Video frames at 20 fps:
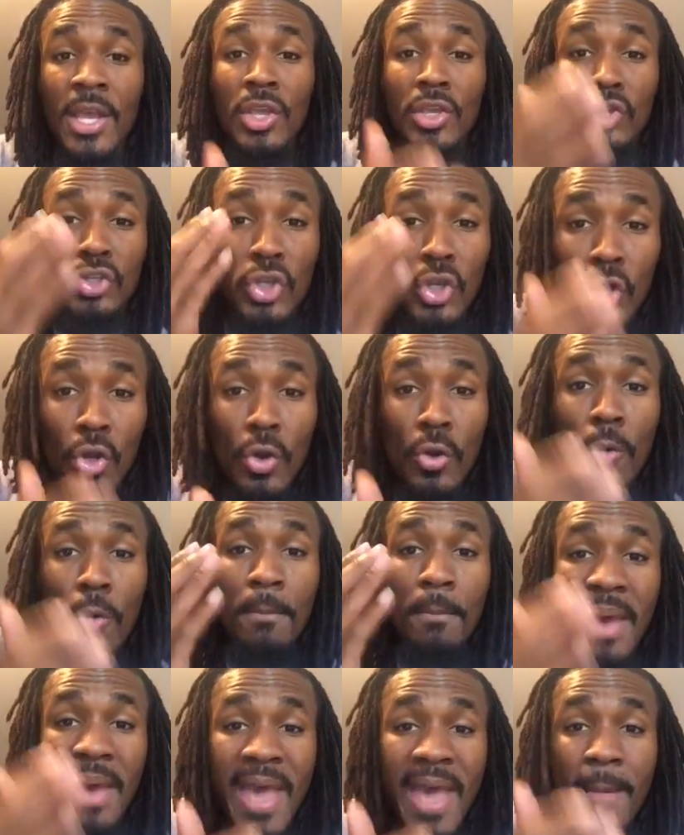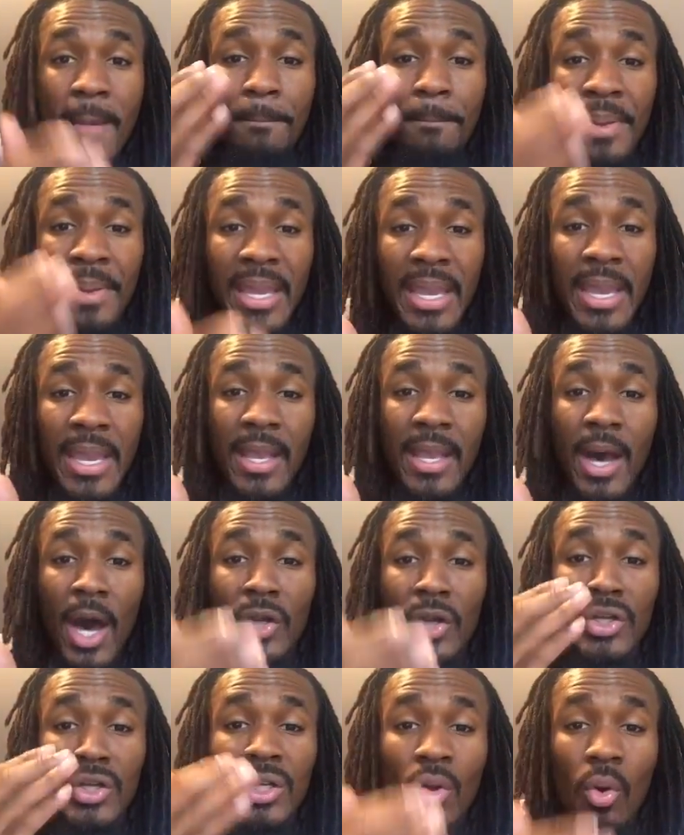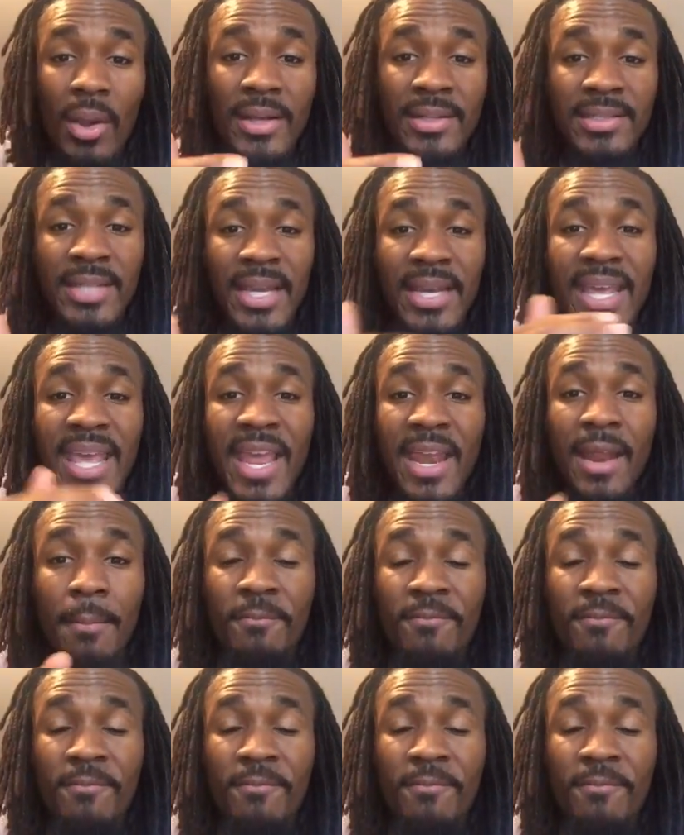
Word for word: You may be anointed in a,